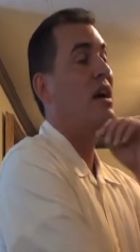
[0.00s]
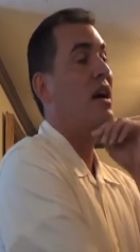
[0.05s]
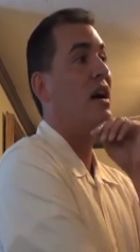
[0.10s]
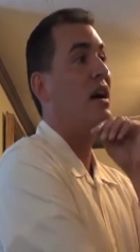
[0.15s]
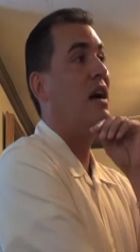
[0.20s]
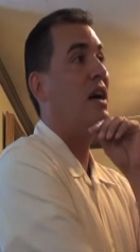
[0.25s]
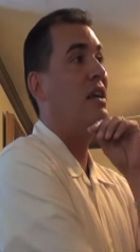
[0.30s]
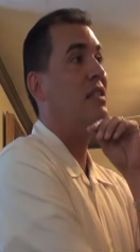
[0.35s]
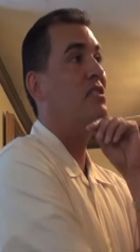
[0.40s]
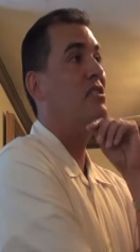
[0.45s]

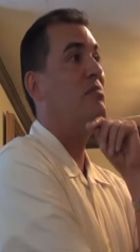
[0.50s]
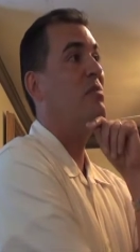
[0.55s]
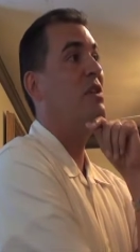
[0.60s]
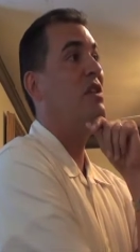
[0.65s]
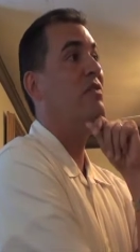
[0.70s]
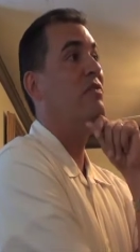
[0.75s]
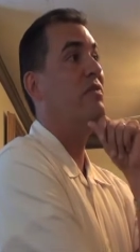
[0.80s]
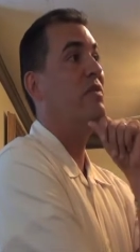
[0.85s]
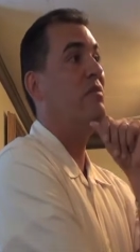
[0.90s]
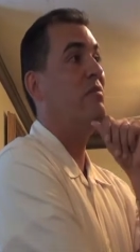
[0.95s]
uh, and to
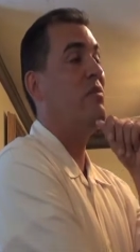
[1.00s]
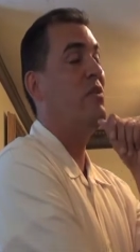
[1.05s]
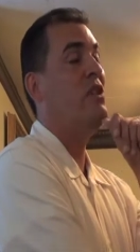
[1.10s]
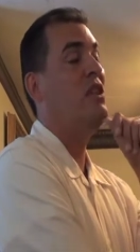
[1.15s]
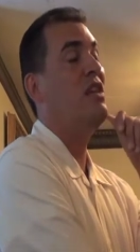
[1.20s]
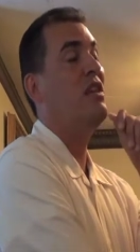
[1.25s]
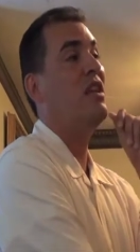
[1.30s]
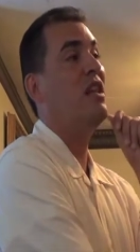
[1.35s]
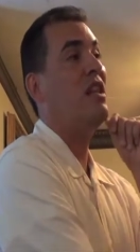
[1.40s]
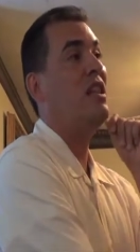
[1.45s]
be
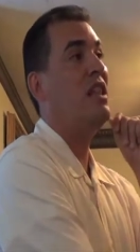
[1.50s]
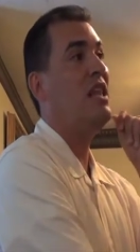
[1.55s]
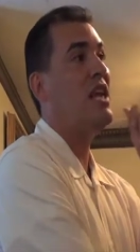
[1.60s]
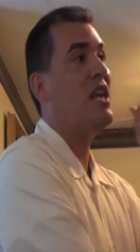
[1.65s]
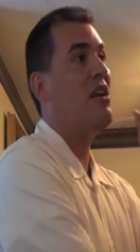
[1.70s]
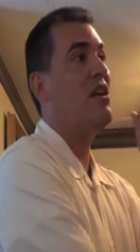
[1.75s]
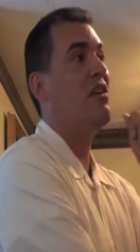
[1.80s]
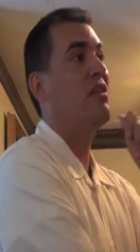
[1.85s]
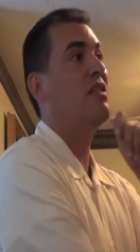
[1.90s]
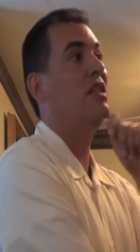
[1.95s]
really
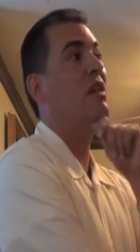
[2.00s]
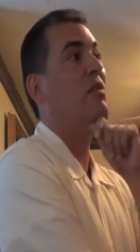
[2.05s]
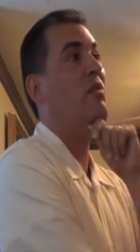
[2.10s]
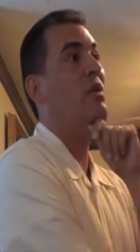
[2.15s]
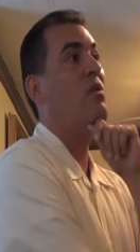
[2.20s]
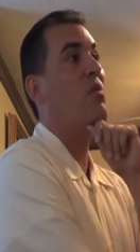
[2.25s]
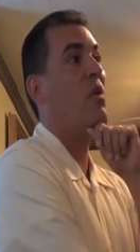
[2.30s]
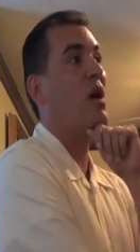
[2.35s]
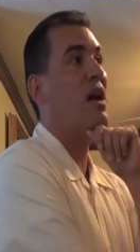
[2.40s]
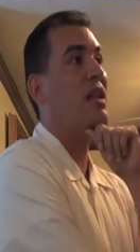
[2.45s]
clear that
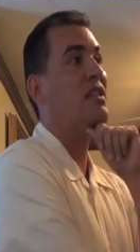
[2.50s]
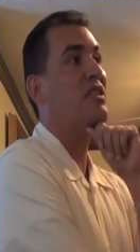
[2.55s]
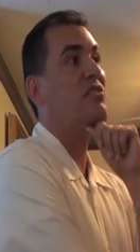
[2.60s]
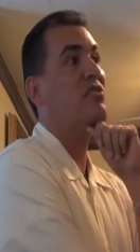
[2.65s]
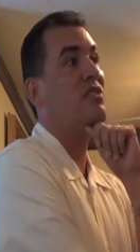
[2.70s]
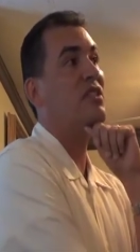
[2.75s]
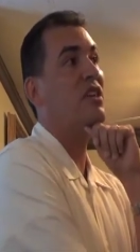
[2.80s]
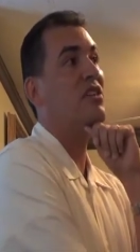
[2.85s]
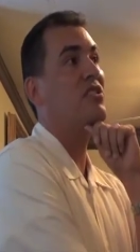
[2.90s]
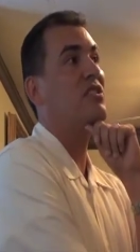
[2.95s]
we want
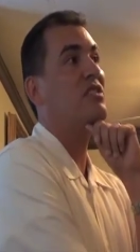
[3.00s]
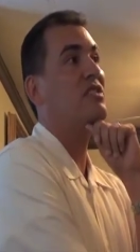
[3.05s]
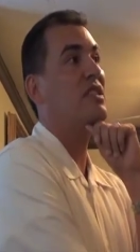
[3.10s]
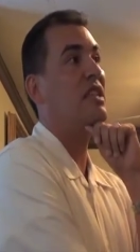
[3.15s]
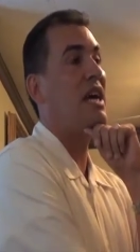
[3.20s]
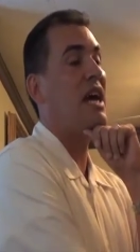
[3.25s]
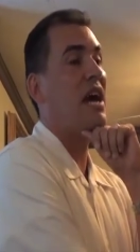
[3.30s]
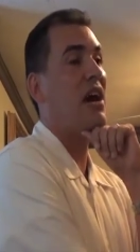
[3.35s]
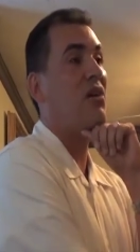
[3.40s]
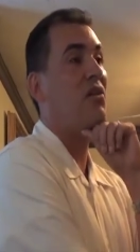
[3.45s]
district elections
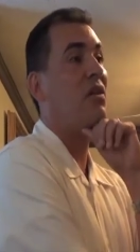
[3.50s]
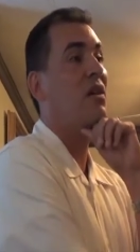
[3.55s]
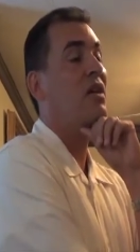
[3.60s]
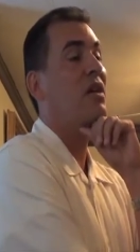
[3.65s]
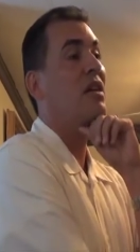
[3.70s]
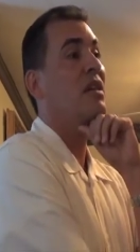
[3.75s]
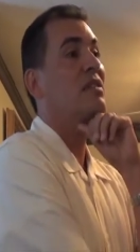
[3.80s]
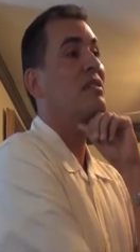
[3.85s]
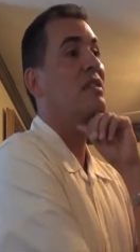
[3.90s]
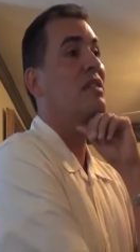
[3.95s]
now
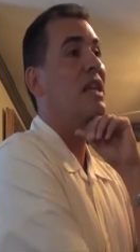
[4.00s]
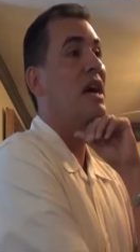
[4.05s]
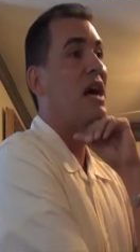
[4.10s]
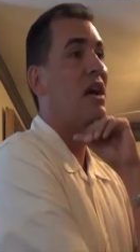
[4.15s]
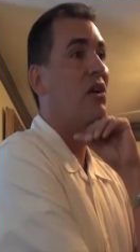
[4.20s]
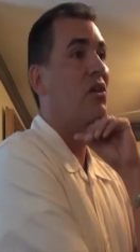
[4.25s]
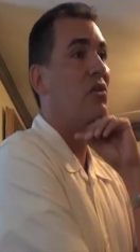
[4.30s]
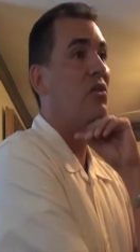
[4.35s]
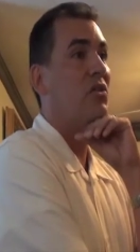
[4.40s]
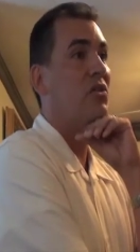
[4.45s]
to
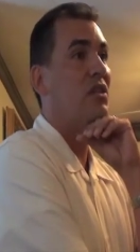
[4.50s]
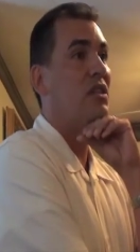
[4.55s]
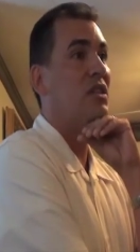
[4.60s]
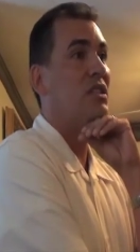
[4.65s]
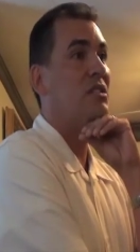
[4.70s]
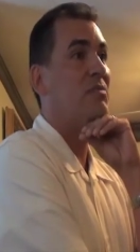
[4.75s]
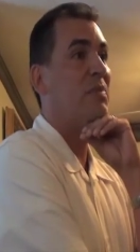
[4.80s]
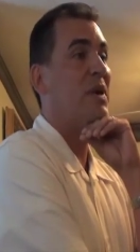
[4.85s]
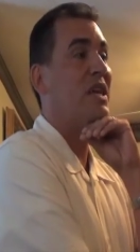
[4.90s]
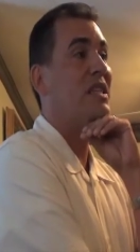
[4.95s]
not go through the
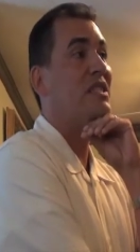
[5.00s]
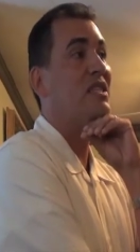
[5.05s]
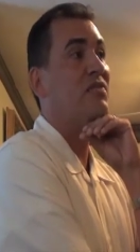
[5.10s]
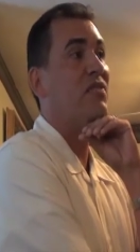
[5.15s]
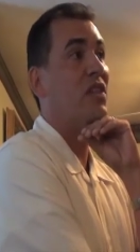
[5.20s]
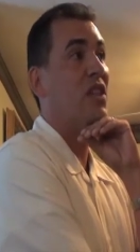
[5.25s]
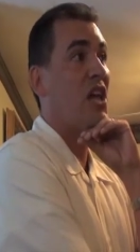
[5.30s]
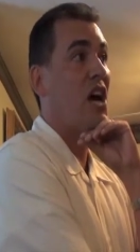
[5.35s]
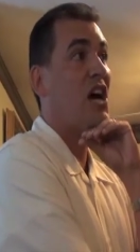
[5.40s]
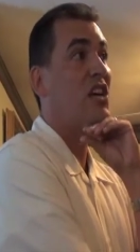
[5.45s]
expense of
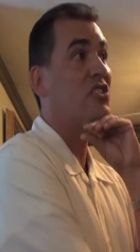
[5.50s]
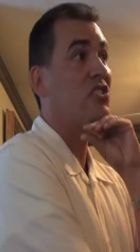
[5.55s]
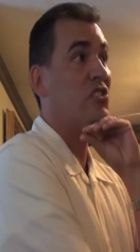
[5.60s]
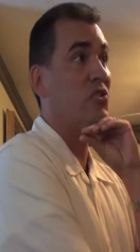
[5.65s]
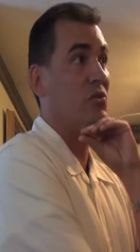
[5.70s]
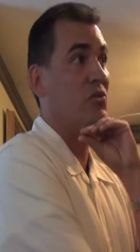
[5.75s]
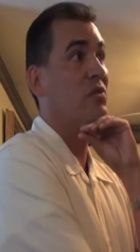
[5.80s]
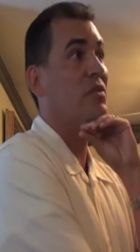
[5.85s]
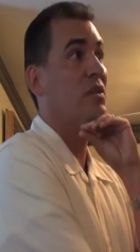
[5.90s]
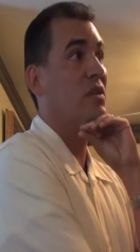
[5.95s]
a
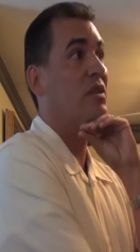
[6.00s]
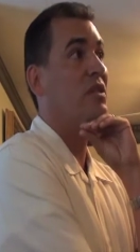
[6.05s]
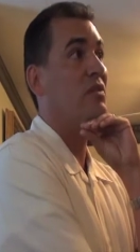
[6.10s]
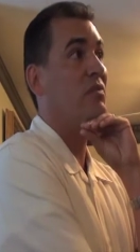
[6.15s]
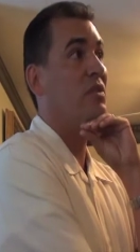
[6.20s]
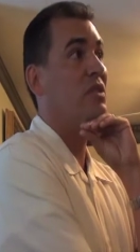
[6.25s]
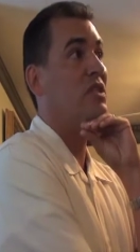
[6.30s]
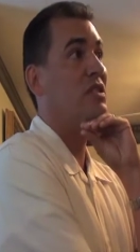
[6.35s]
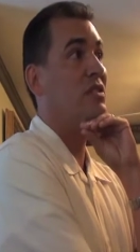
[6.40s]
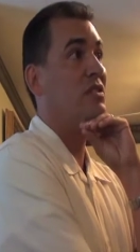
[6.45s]
lawsuit,
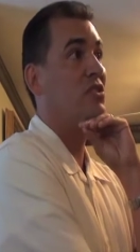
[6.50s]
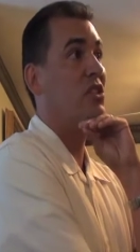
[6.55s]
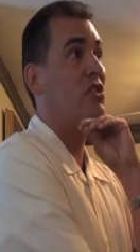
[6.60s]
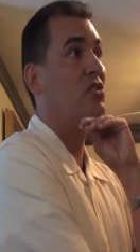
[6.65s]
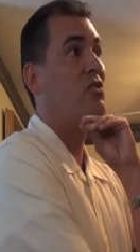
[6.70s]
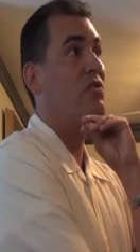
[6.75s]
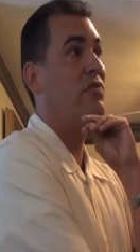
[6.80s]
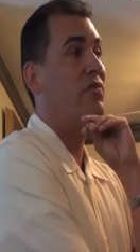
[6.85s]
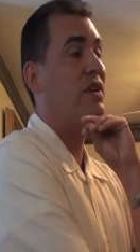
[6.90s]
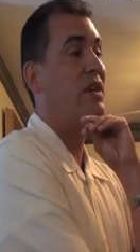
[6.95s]
which is
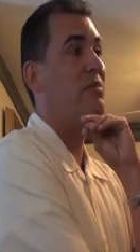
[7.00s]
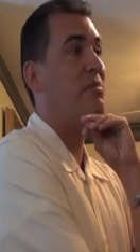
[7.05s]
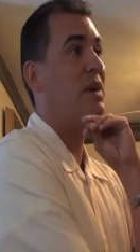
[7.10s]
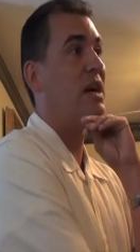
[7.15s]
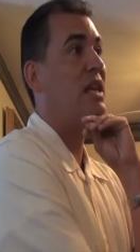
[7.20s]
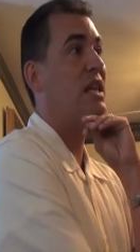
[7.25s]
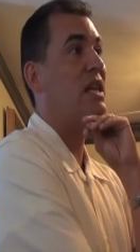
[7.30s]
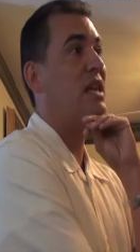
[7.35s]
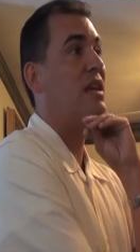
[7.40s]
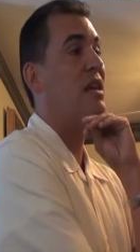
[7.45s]
general fund
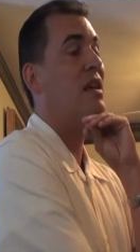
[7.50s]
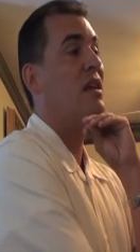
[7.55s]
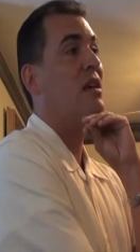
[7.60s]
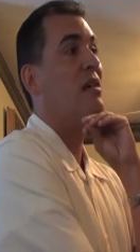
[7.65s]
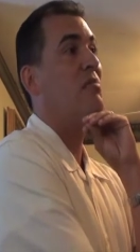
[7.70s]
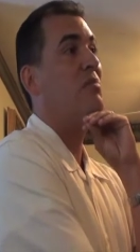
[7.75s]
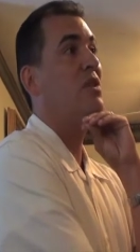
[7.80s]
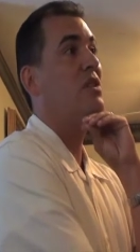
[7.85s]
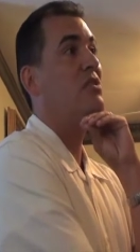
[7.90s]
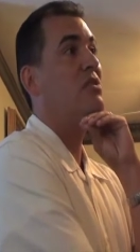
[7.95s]
money,
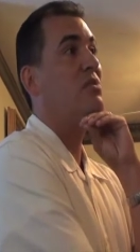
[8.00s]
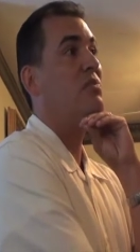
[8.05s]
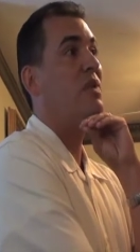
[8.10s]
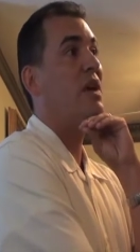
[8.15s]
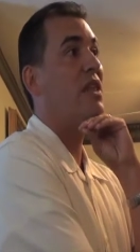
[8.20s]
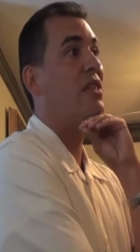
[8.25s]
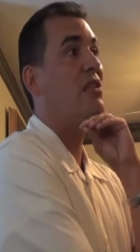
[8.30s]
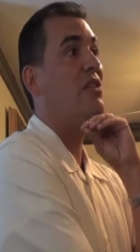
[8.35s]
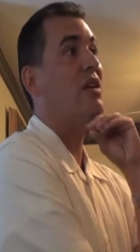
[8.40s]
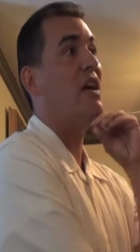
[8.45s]
but to
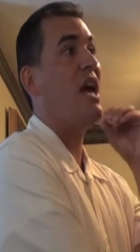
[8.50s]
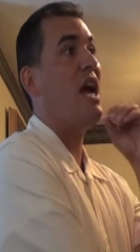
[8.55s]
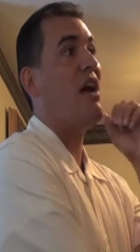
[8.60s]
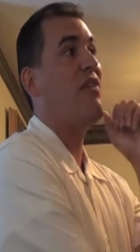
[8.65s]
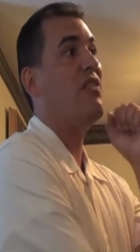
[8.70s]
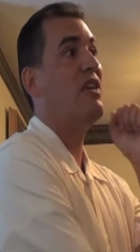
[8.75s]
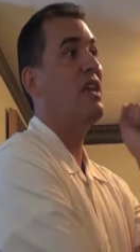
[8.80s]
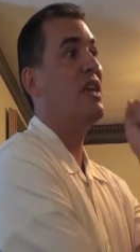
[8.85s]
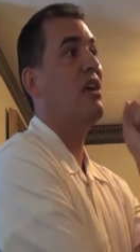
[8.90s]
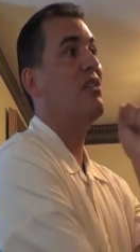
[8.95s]
rather
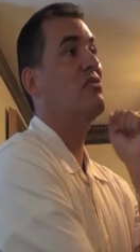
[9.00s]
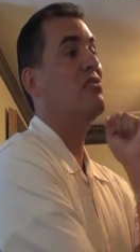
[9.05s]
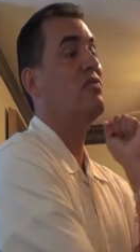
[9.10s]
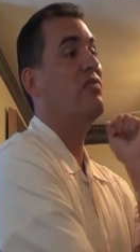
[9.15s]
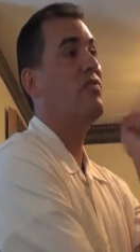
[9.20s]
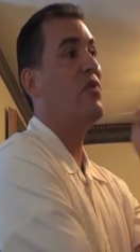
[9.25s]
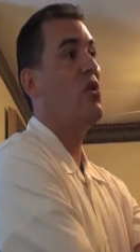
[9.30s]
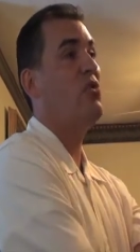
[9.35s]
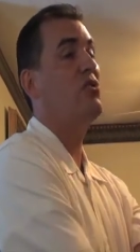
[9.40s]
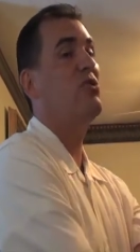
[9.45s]
have the council
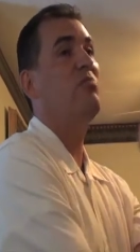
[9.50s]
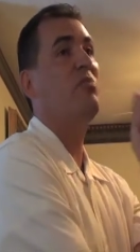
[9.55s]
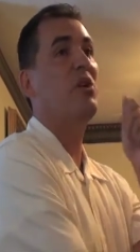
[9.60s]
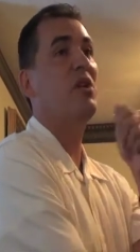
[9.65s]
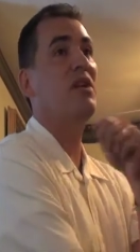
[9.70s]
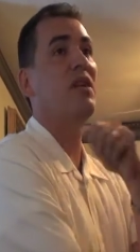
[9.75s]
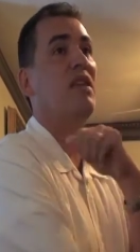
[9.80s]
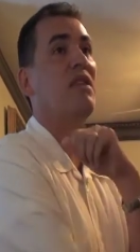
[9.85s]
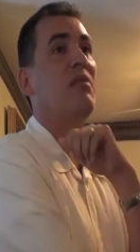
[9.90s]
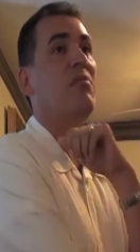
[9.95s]
vote to
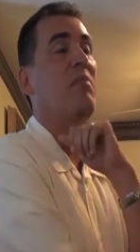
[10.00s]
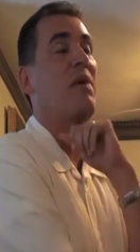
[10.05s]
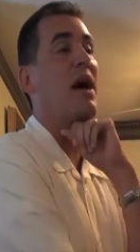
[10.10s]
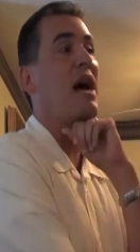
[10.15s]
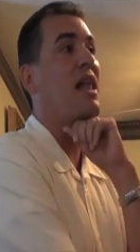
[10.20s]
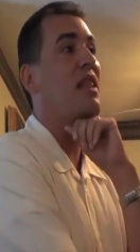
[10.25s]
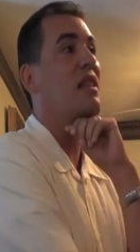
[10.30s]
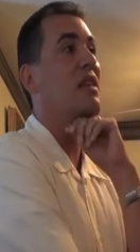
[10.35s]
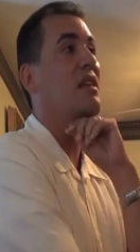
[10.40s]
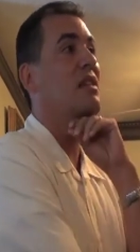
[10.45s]
put it on the
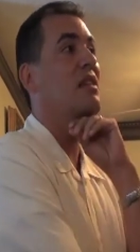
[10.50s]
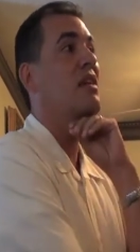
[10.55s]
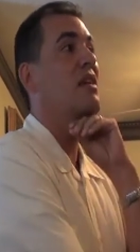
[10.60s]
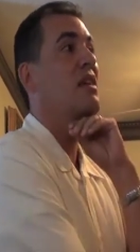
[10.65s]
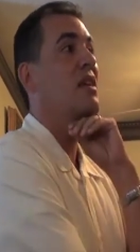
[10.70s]
ballot